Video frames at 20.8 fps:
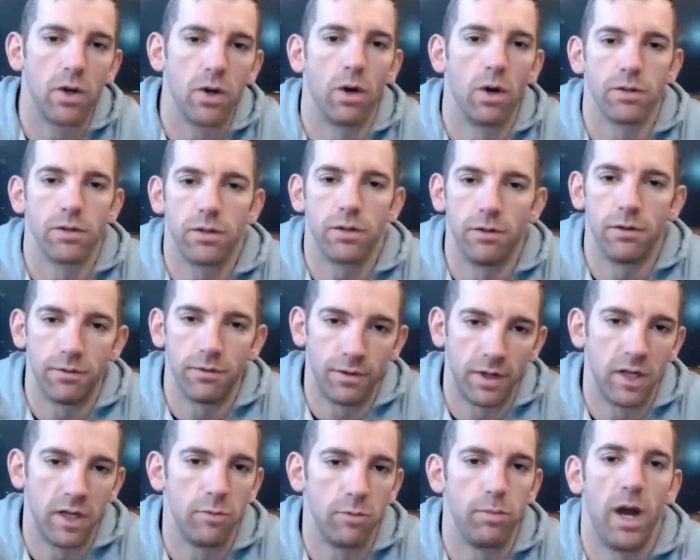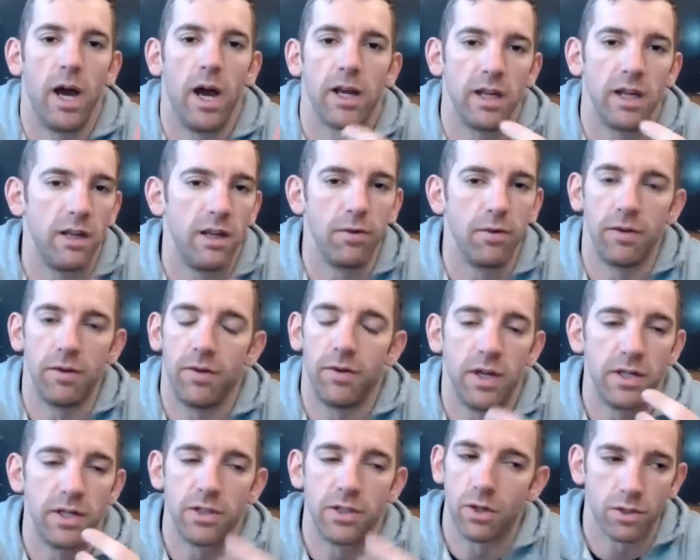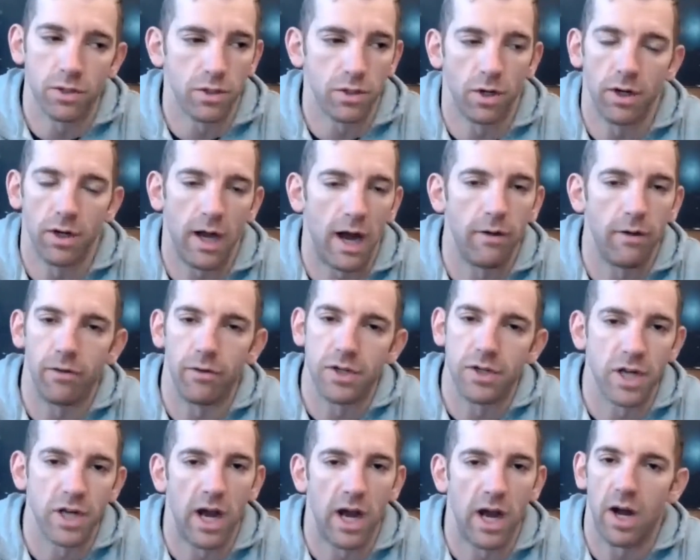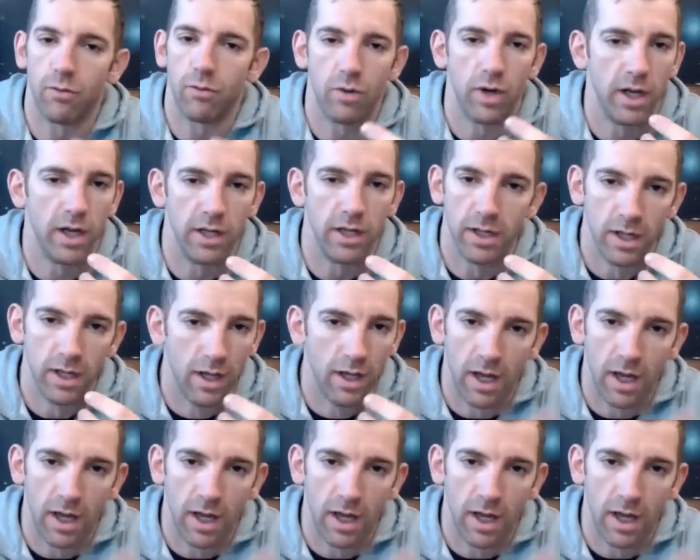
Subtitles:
constant feedback, even if it is just on average heart rate,